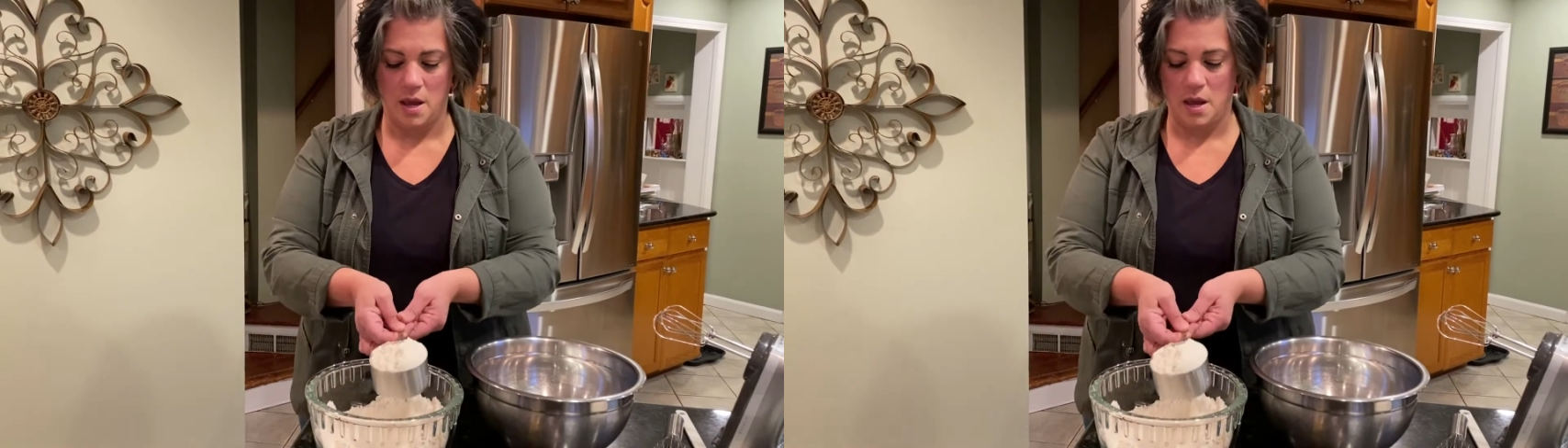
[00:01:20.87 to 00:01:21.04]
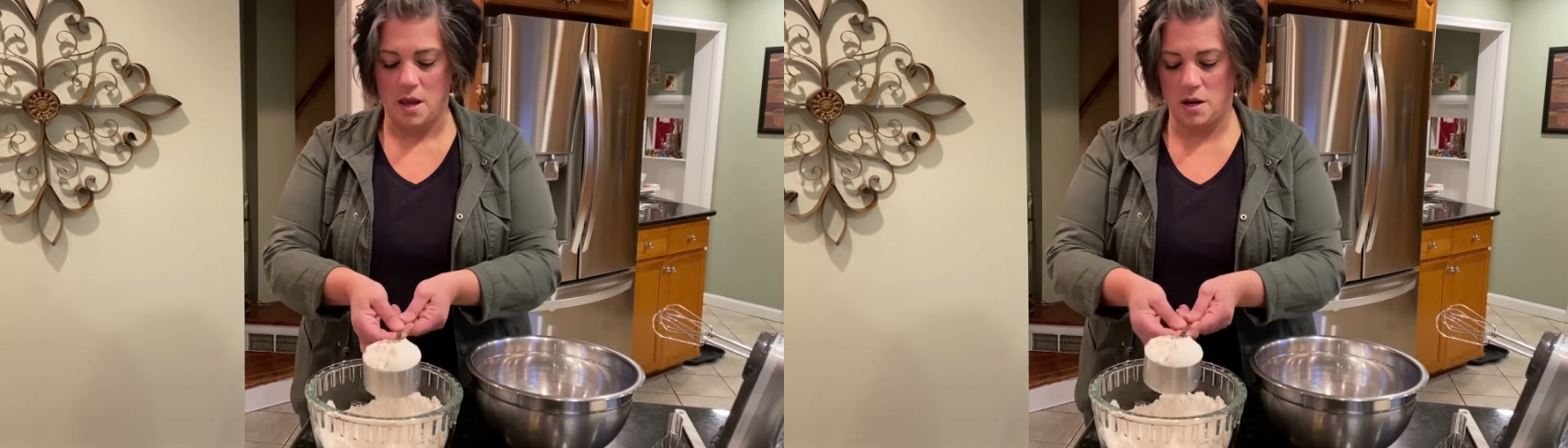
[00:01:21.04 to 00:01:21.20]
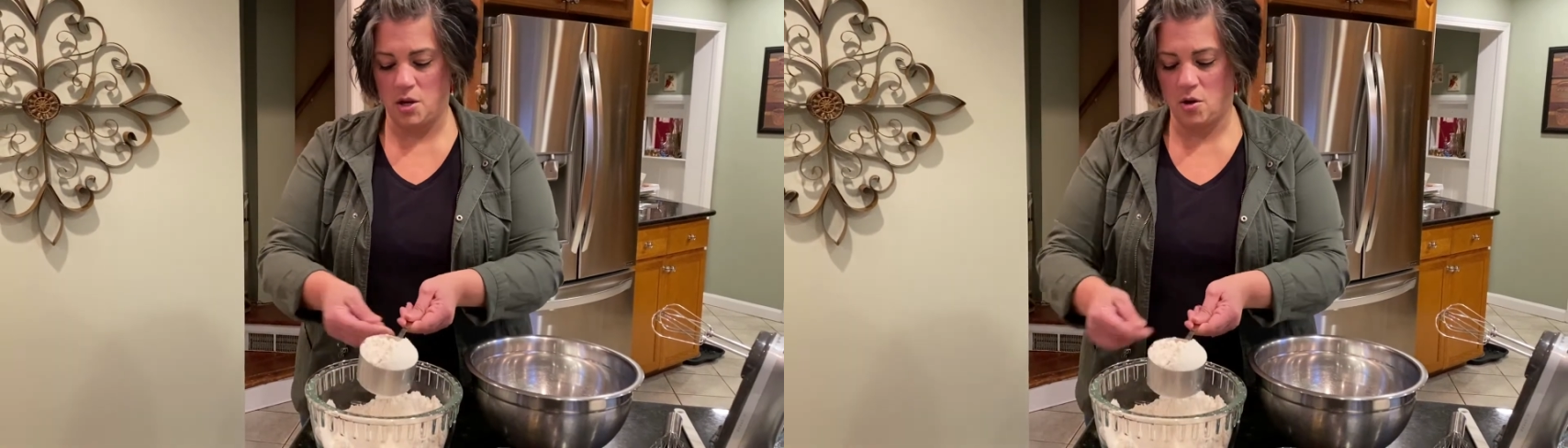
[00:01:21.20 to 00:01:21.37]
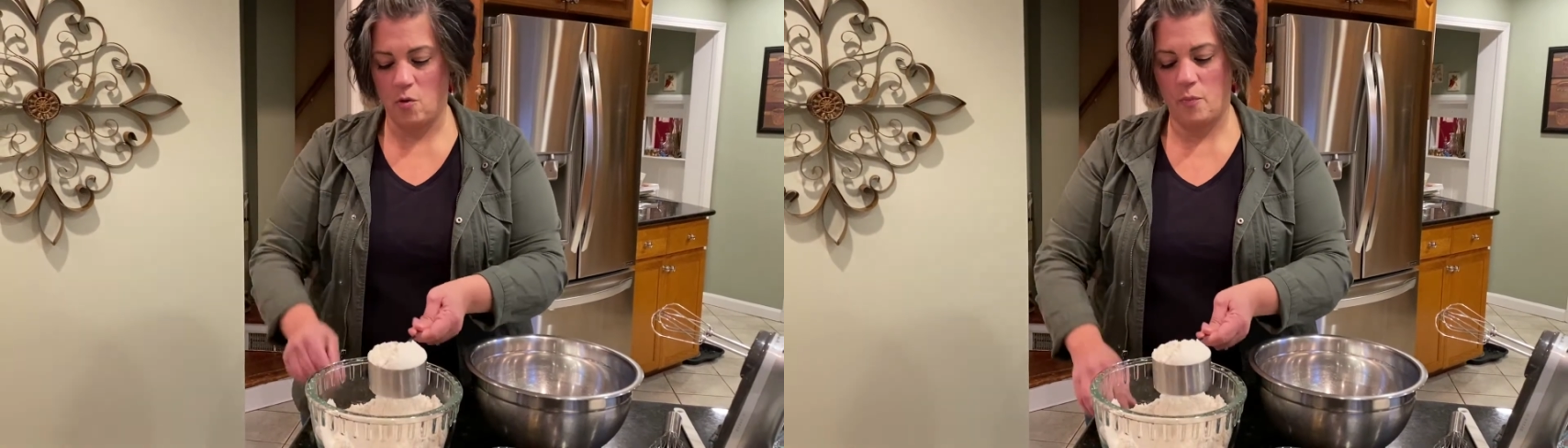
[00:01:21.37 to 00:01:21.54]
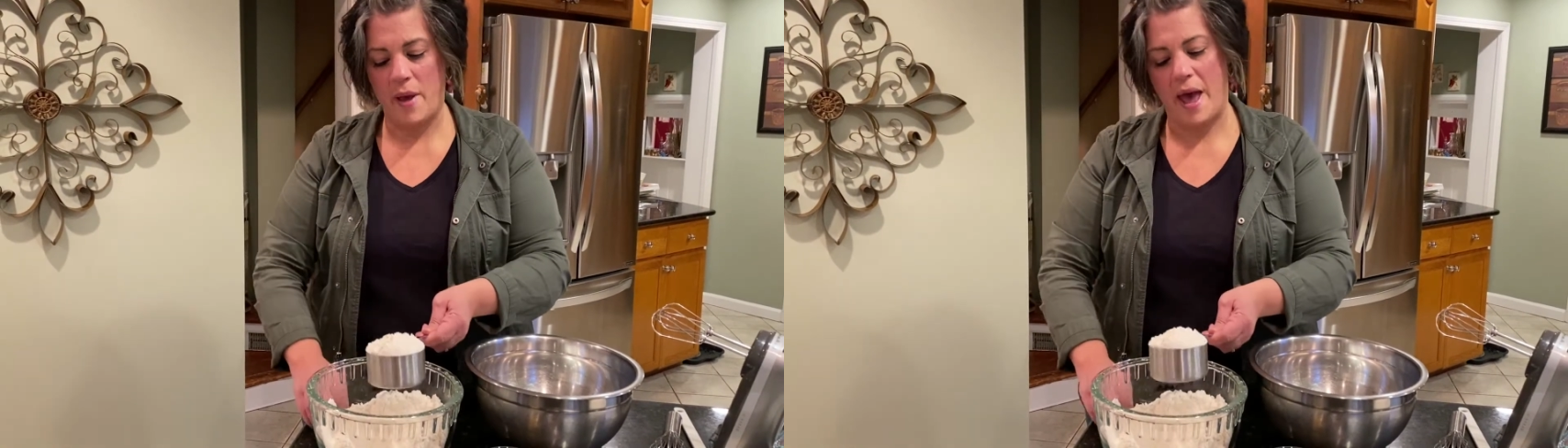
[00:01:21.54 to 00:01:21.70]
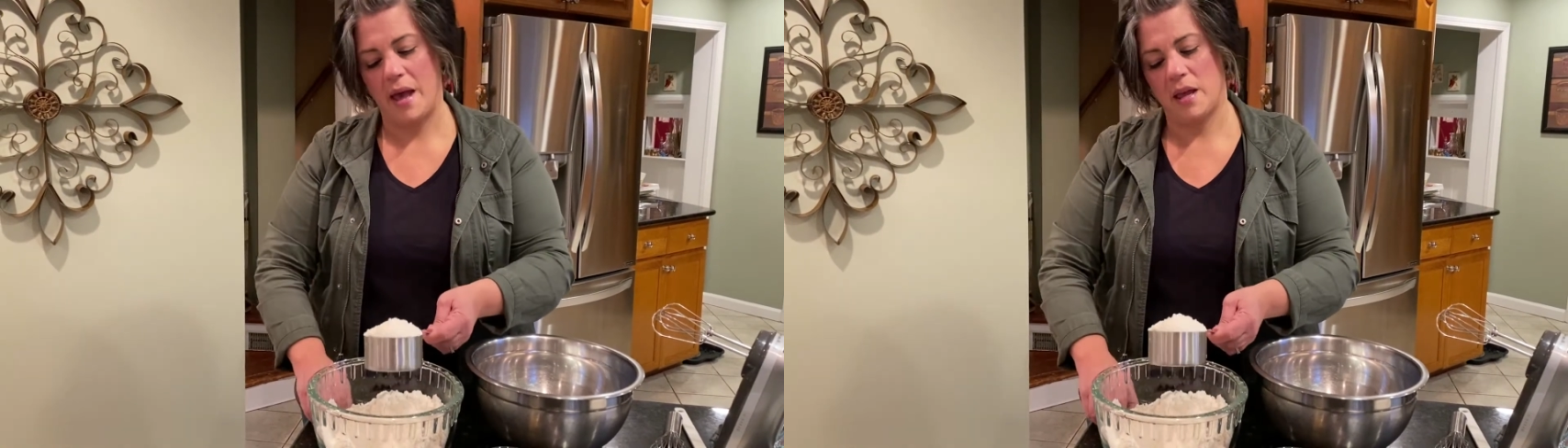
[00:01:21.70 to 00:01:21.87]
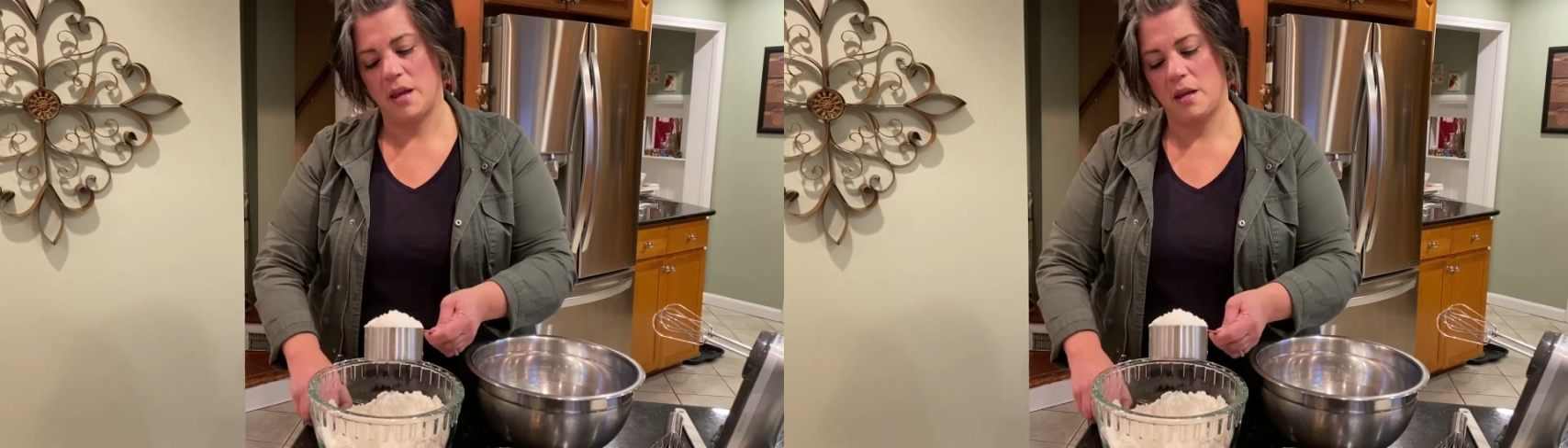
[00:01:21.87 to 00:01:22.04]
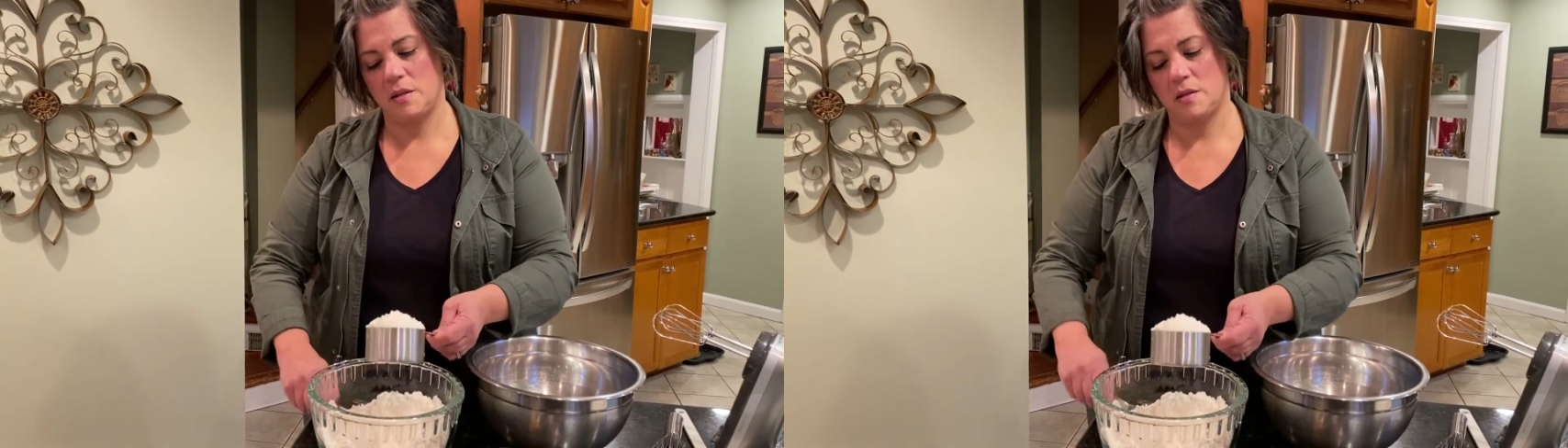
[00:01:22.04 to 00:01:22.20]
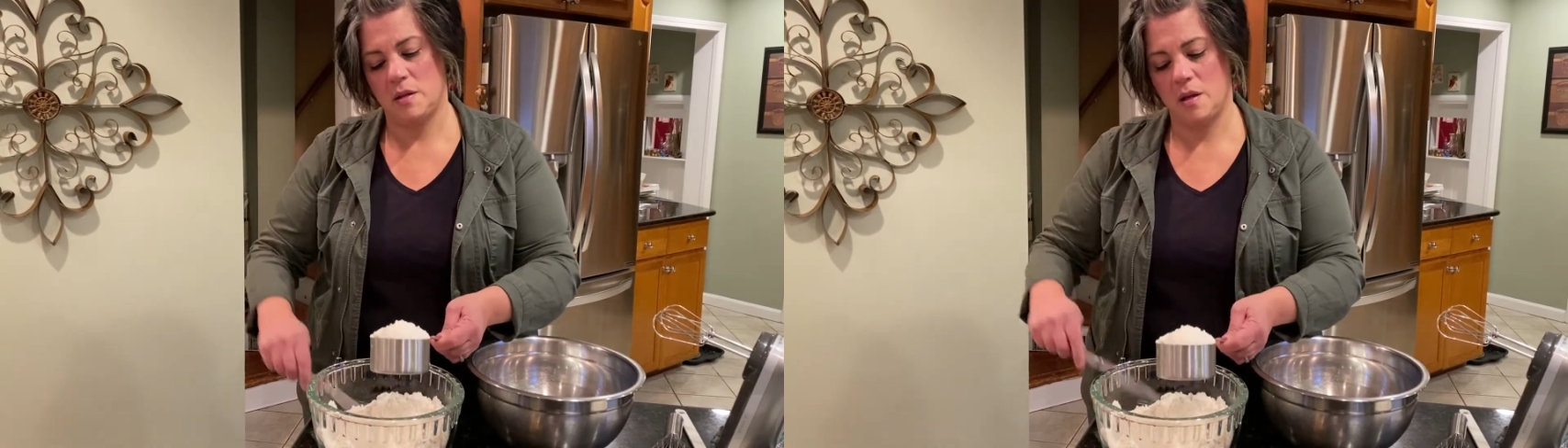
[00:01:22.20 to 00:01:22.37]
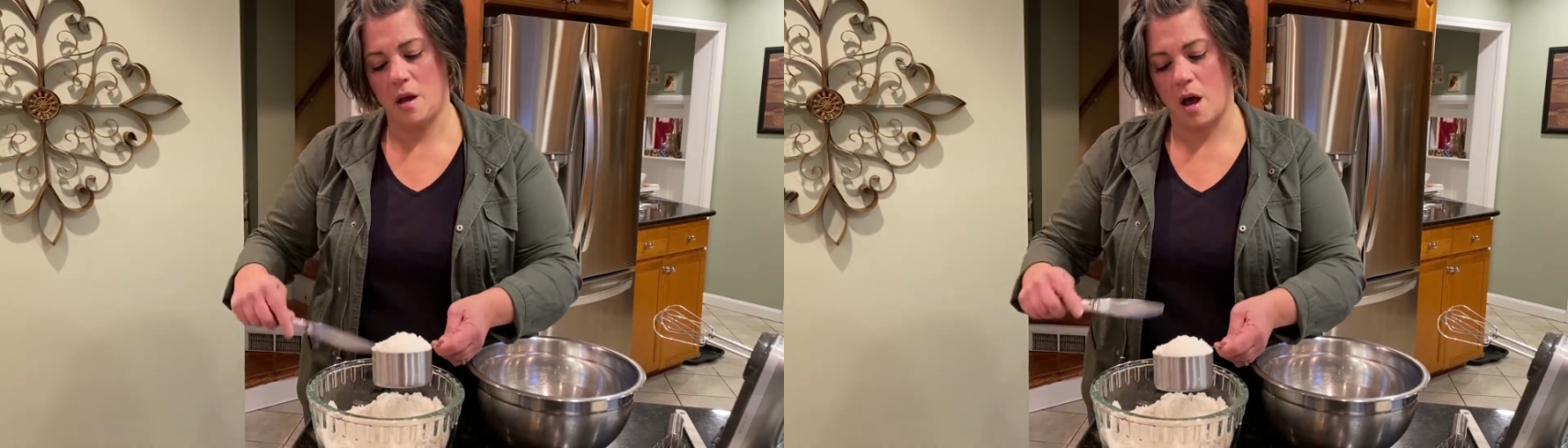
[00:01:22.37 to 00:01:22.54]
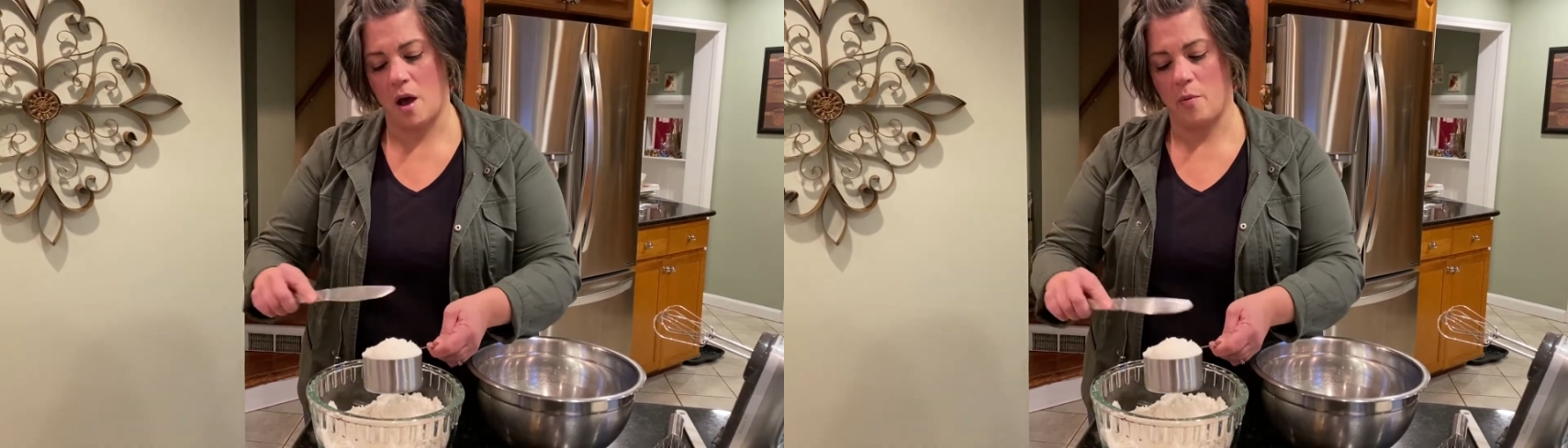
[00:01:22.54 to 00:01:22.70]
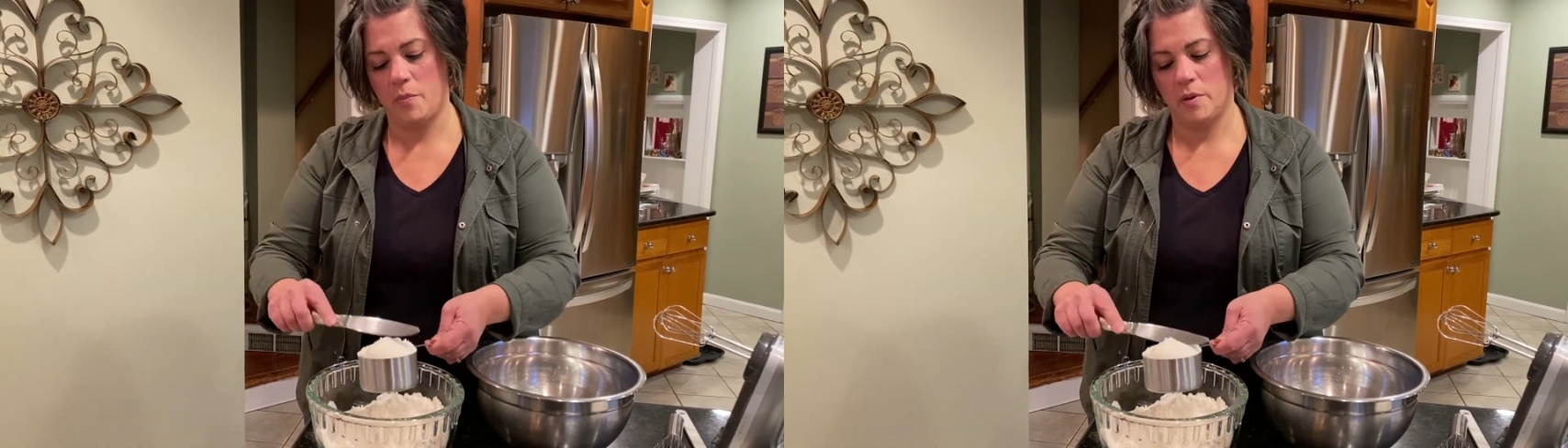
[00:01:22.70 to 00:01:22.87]
And you don't pack it into the
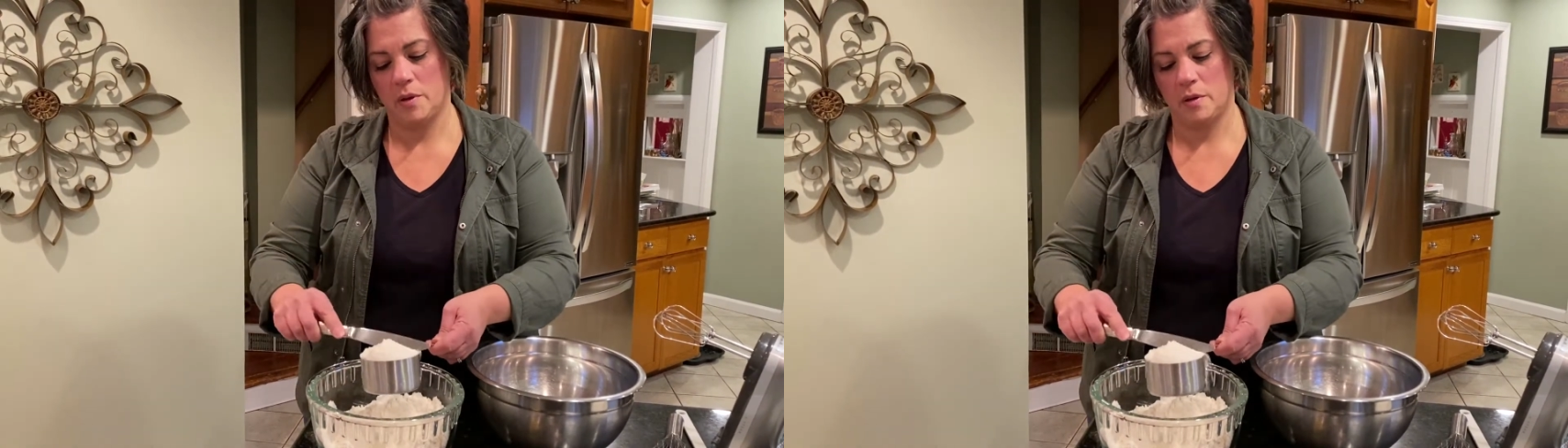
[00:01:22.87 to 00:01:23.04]
cup.